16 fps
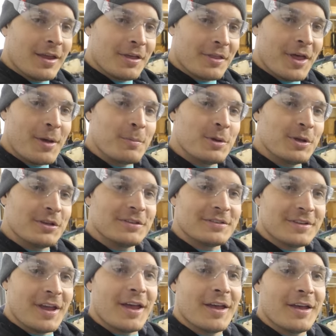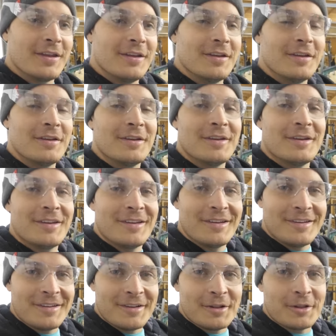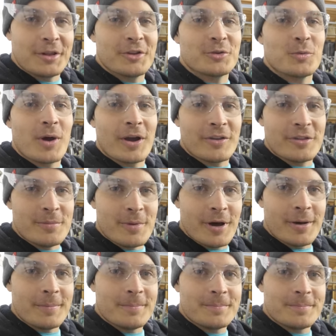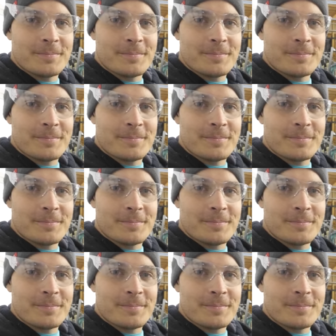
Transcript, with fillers: That being said, let's wire them up.